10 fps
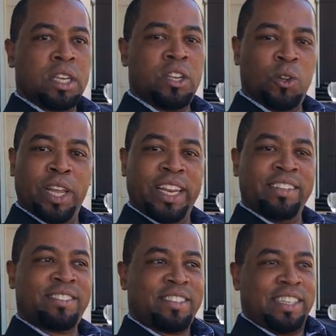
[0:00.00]
you know,
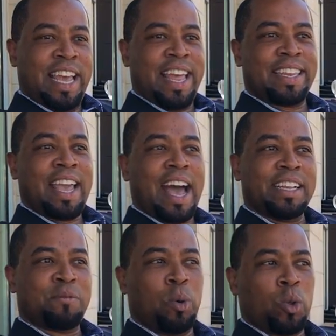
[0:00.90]
ladies and
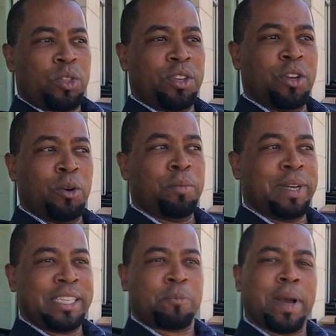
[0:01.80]
guys both, you know,
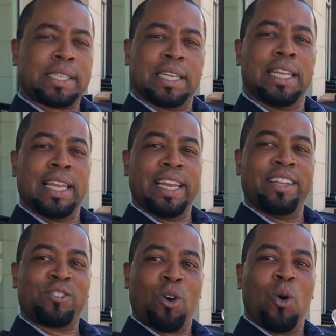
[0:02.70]
but especially
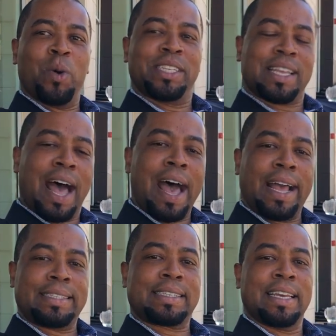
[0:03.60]
ladies always
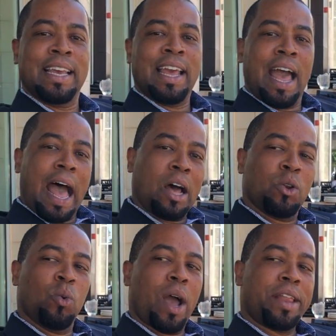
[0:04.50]
ask, how
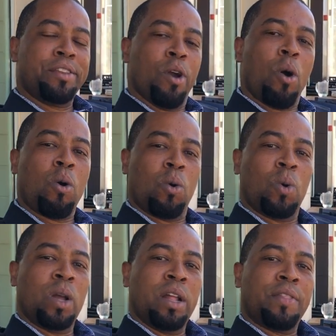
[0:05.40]
do I know
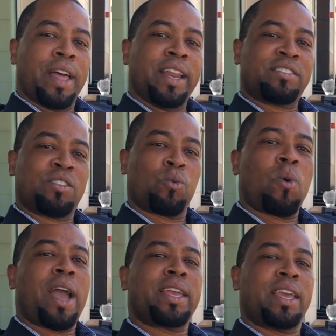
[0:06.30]
that it's the
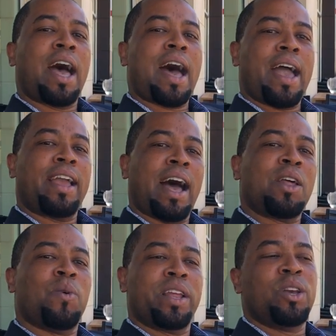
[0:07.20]
right guy?
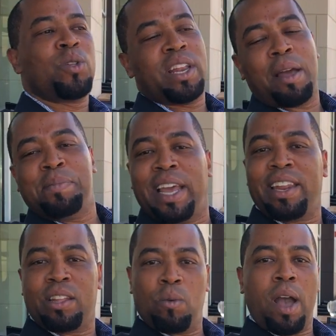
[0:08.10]
How do I know that I'm
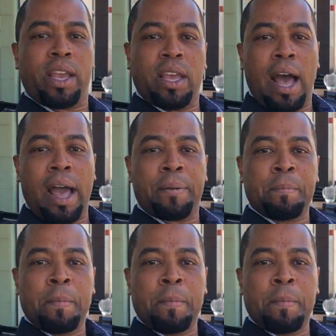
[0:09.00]
dating the right guy?